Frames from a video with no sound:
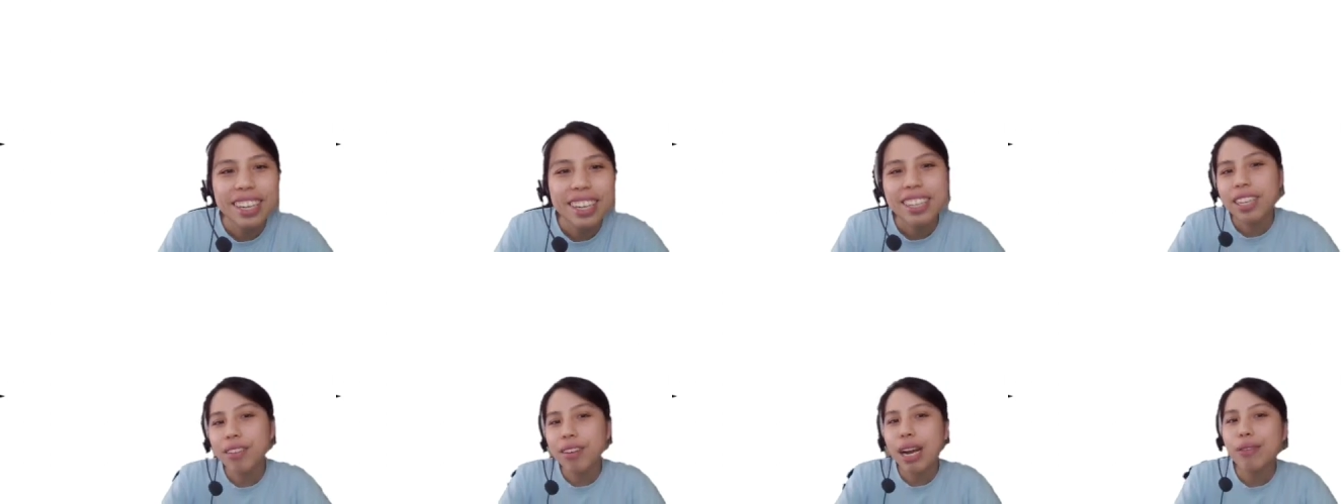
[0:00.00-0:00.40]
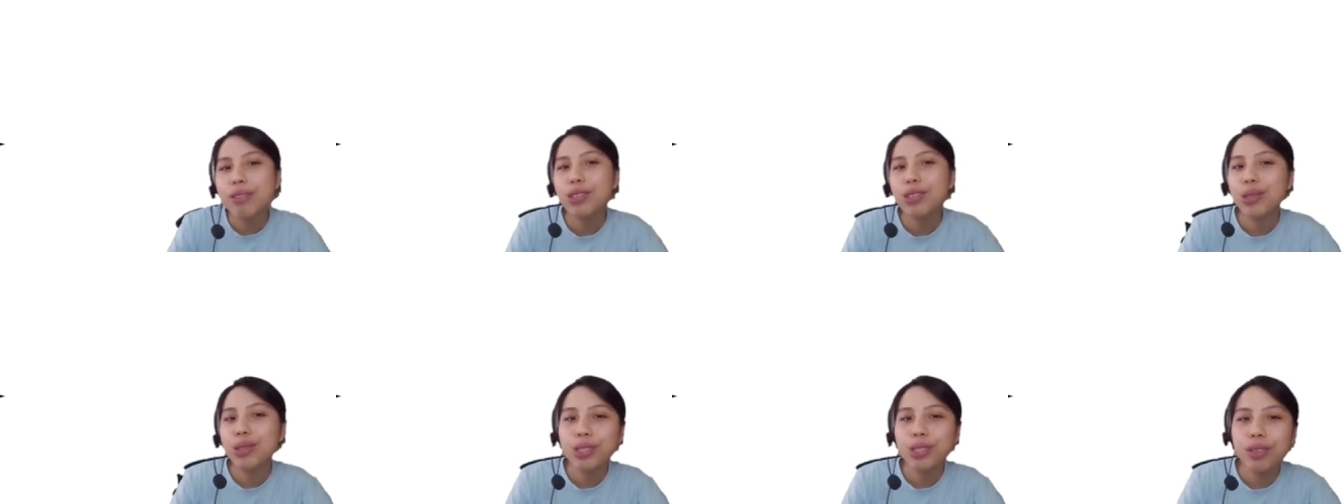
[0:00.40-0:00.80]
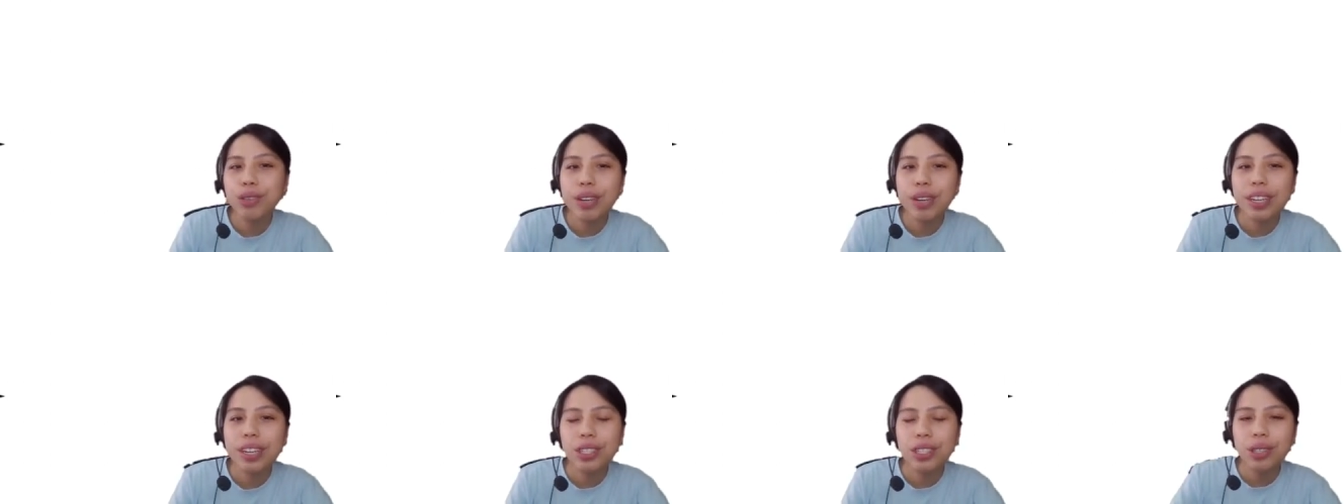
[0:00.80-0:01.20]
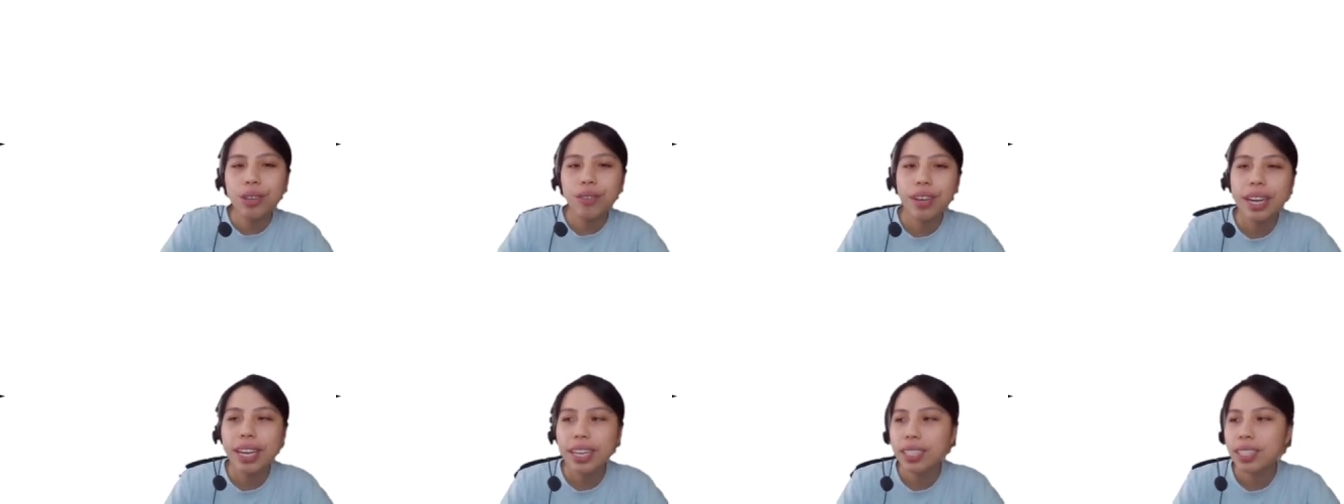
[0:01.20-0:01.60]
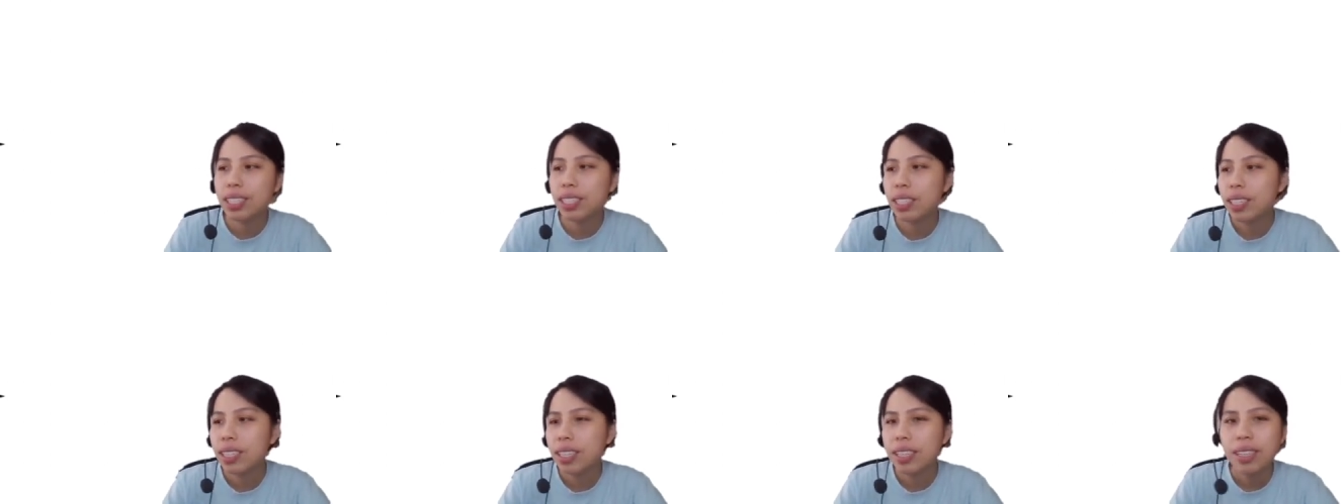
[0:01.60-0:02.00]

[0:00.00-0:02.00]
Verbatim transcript: The graph shows a variation of h